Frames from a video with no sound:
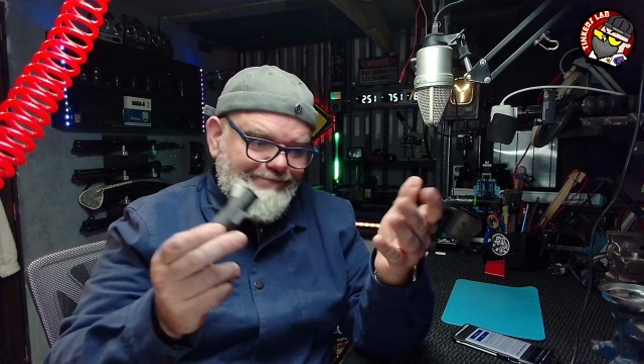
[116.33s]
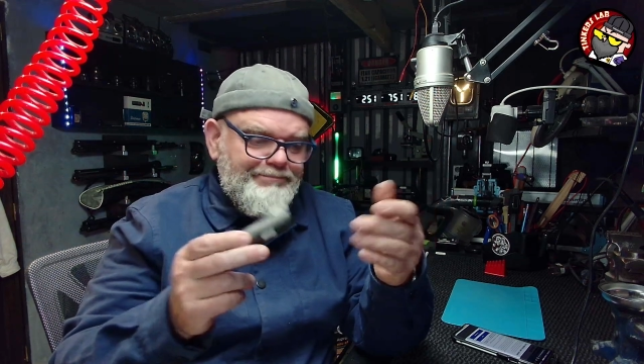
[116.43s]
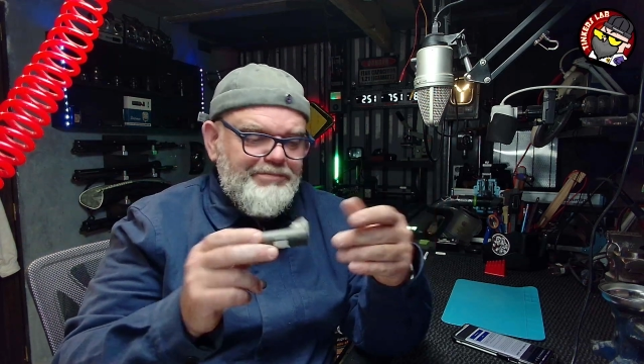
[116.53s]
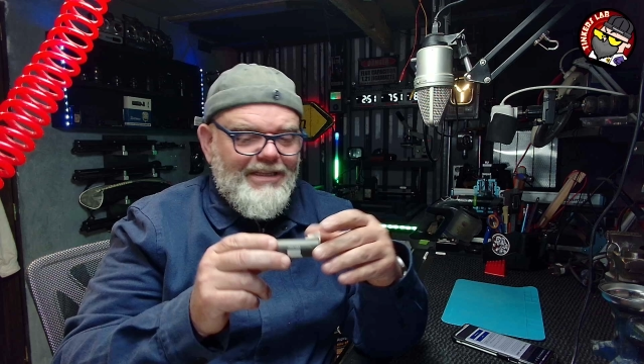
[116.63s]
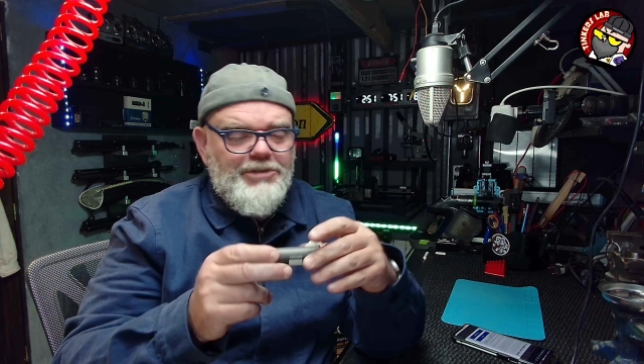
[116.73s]

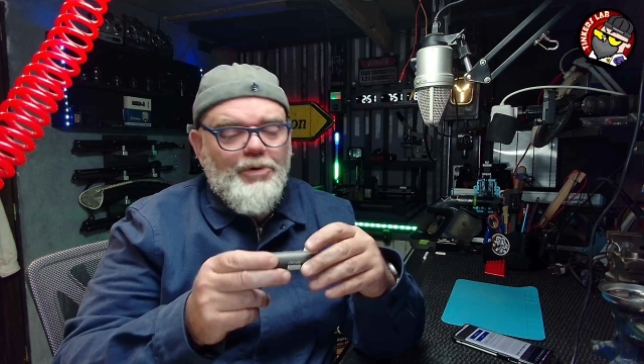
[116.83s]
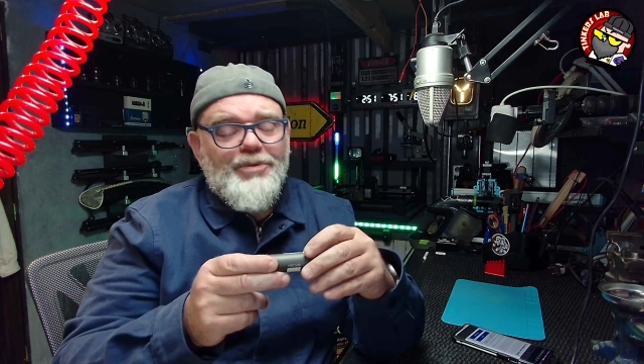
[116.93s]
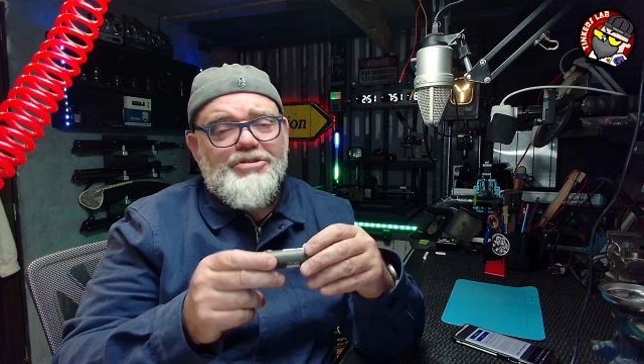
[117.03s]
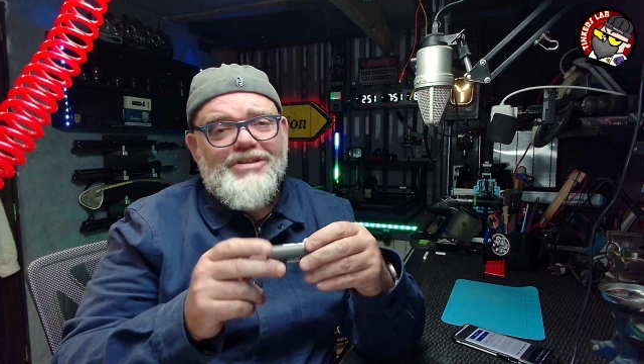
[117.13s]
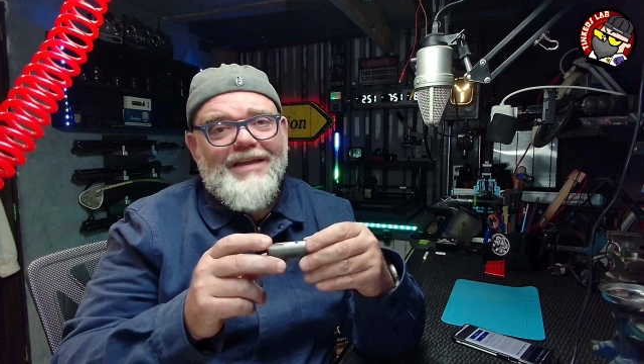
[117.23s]
But that's what we
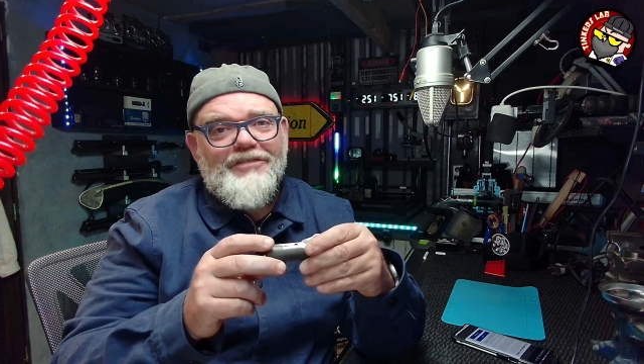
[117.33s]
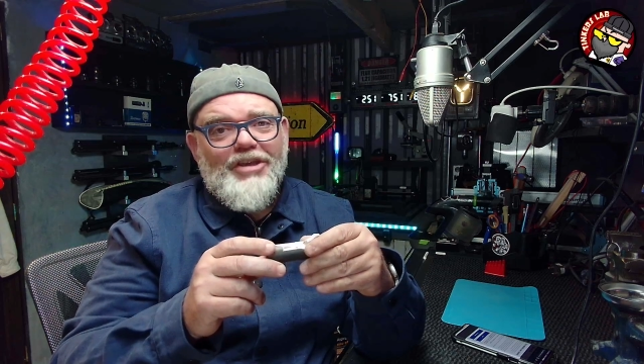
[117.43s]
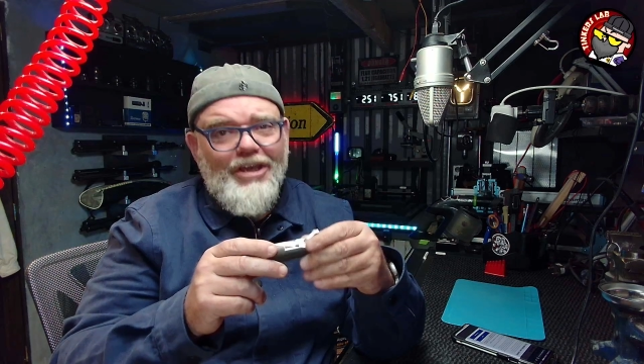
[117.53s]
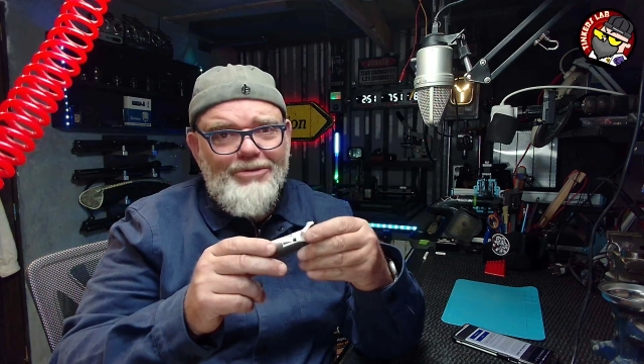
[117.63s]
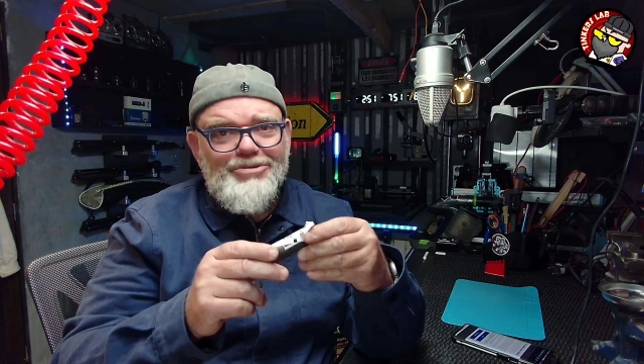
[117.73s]
used to have to
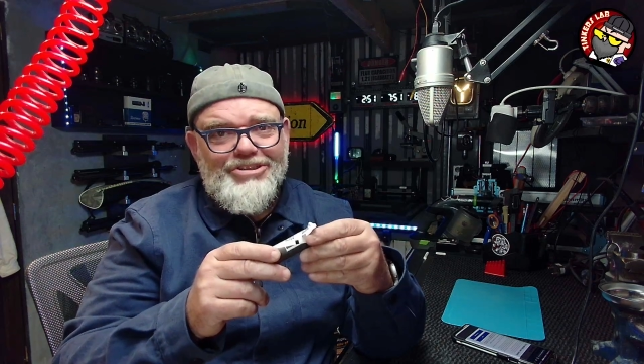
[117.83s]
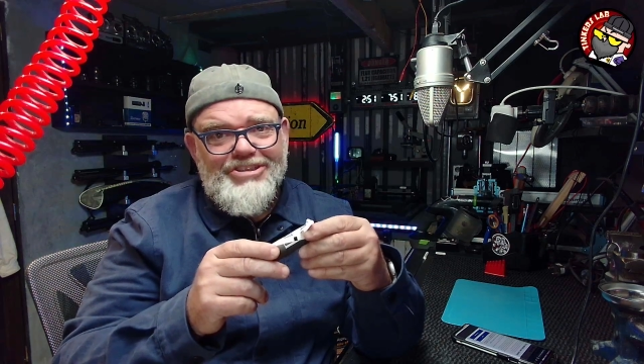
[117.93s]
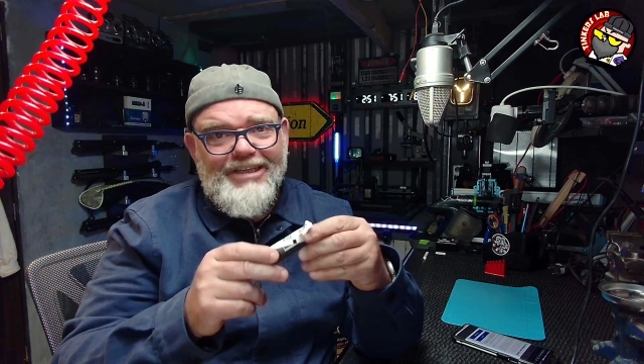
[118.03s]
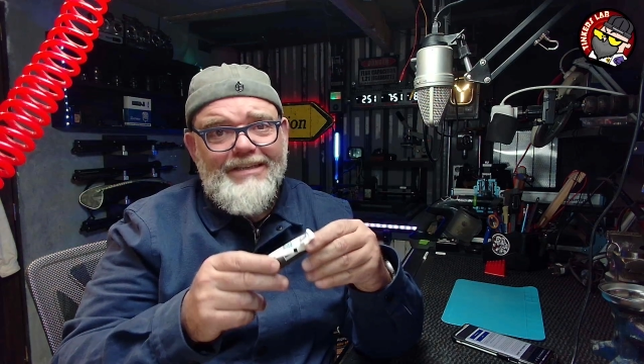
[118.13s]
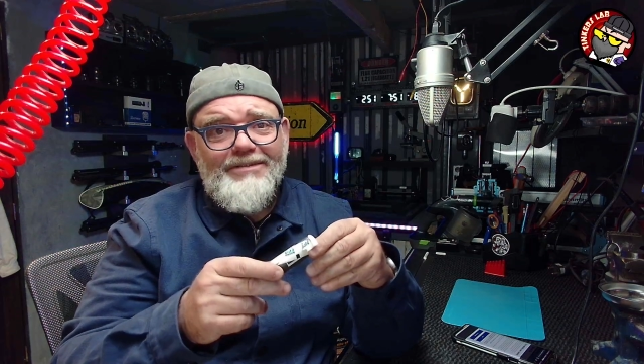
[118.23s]
use, you
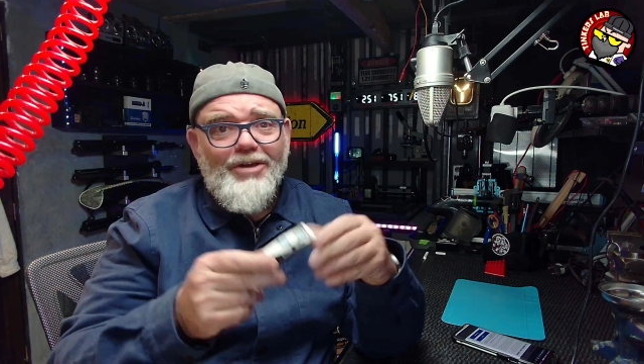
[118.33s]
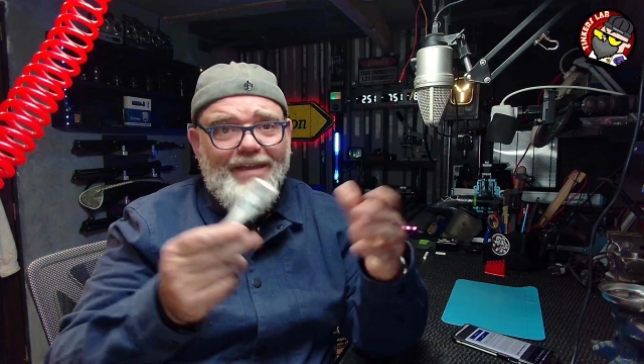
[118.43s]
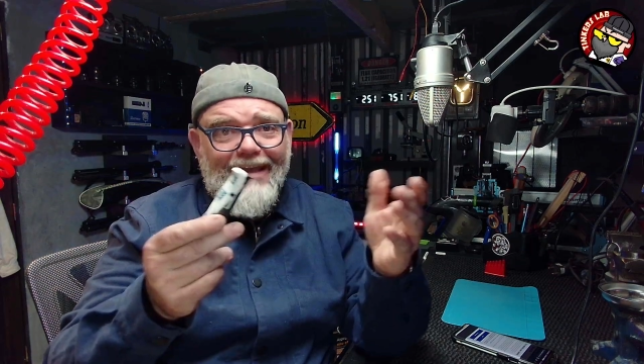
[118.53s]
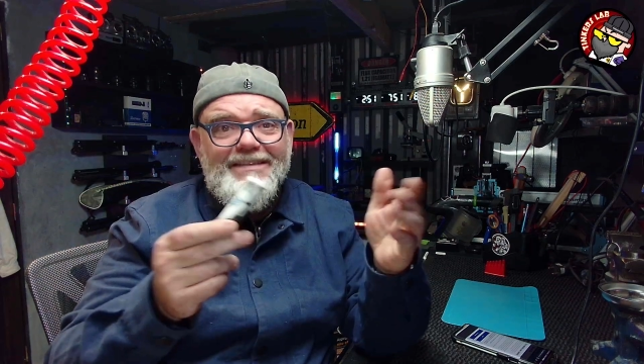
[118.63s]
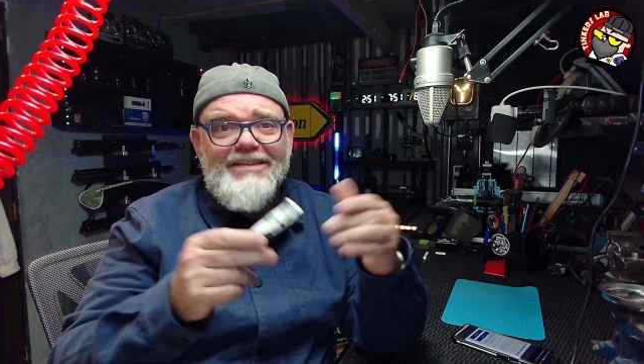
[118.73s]
see.
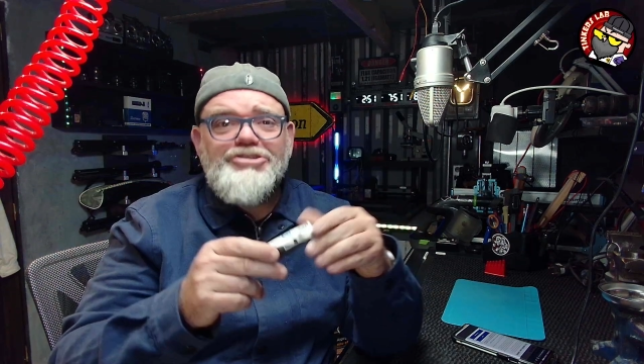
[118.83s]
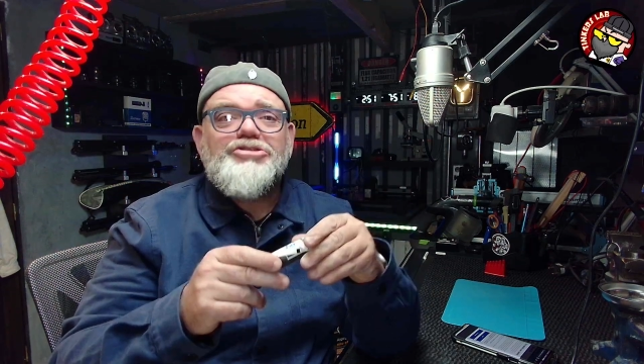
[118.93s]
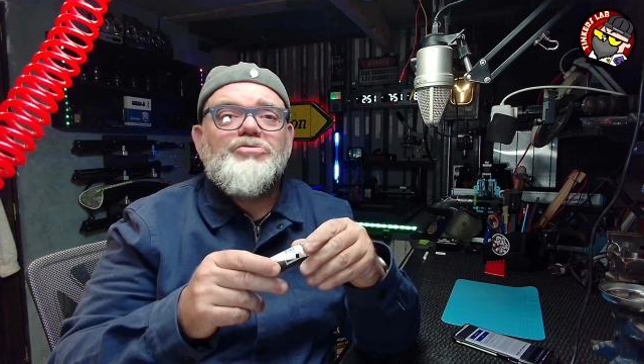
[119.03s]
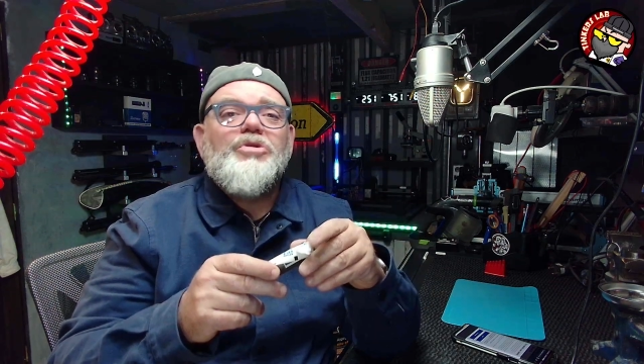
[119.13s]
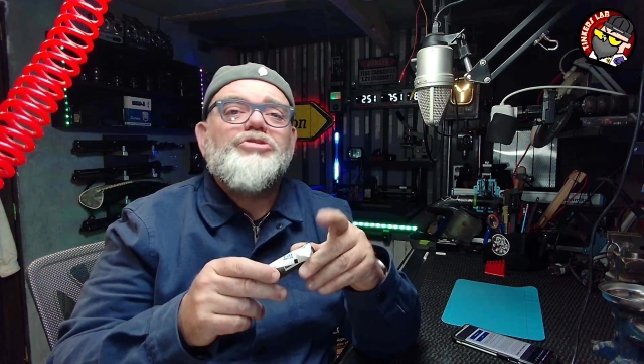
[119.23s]
Okay,
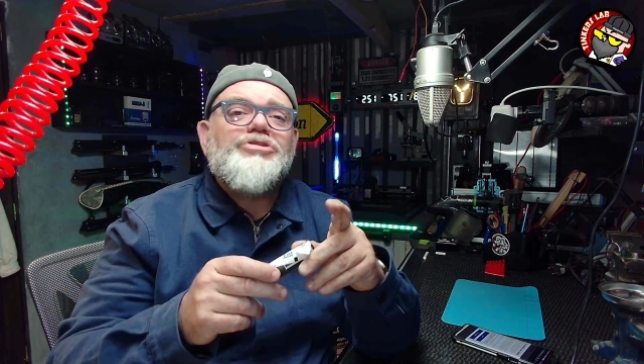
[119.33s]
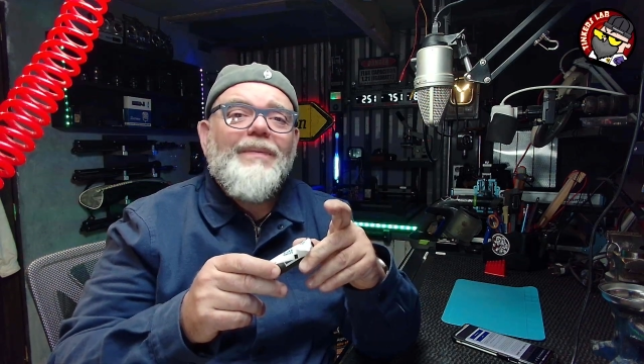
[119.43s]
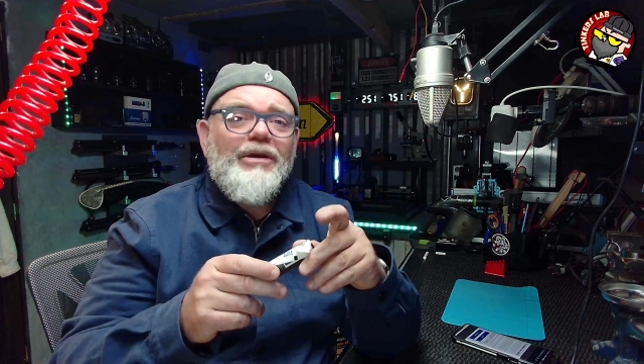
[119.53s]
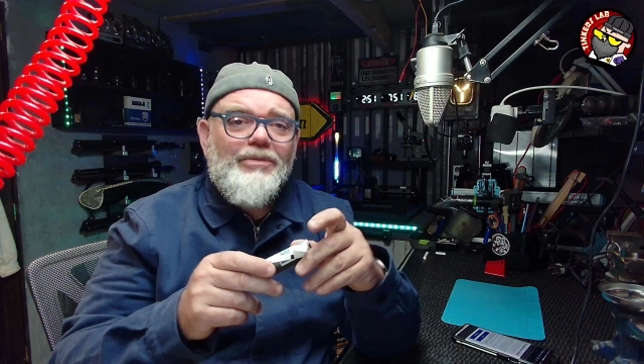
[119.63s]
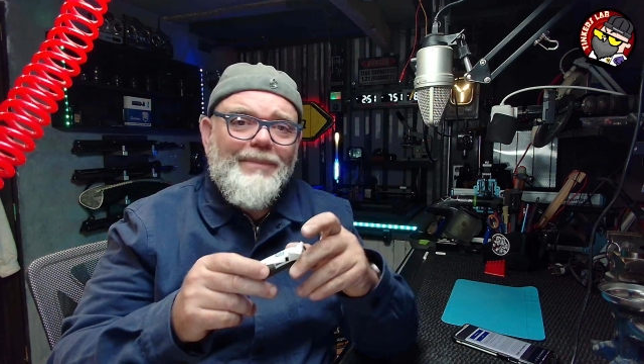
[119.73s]
digital was
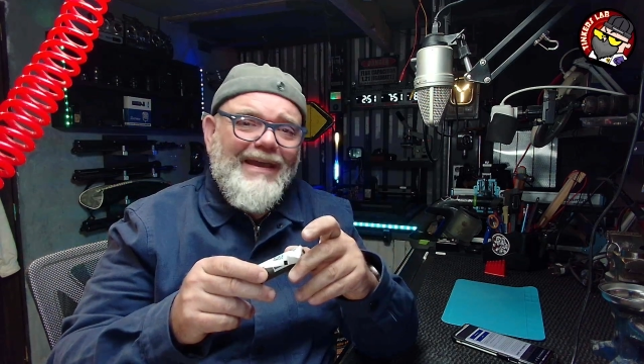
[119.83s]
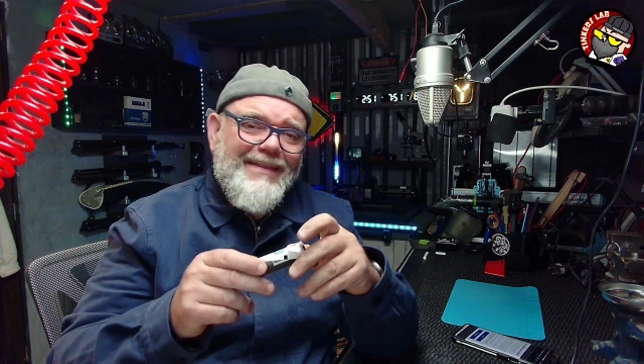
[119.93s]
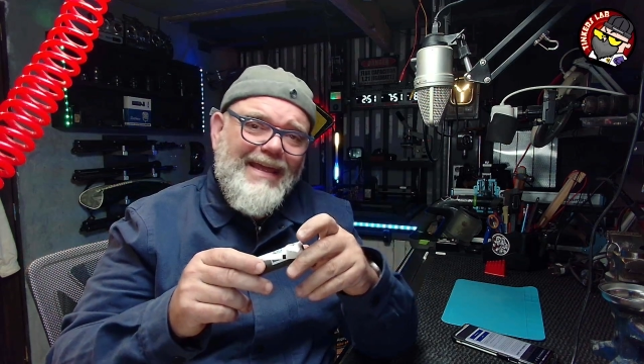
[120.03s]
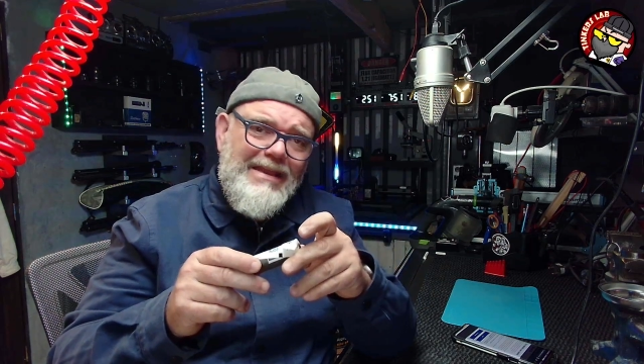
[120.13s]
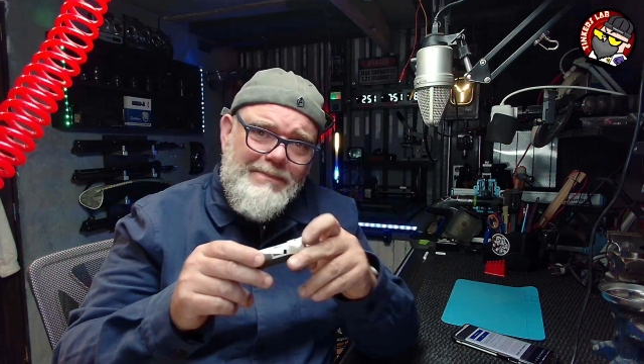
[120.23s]
about back
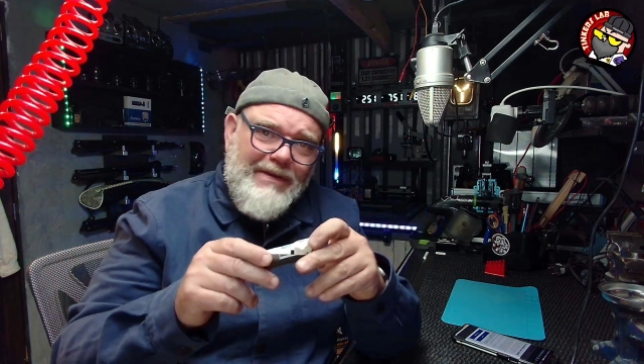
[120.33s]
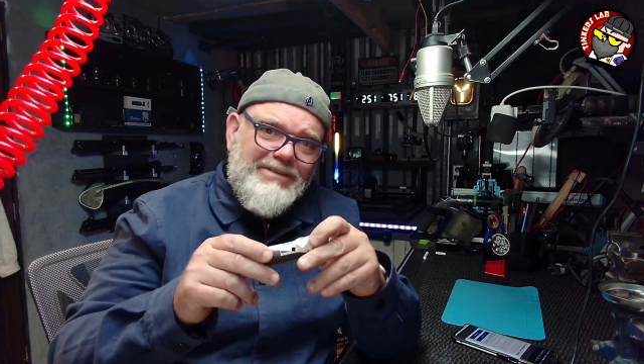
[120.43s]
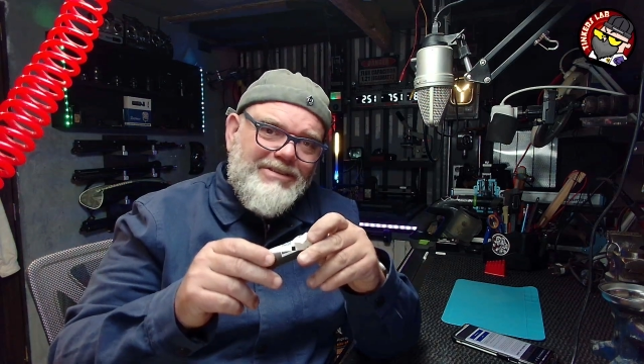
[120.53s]
then, but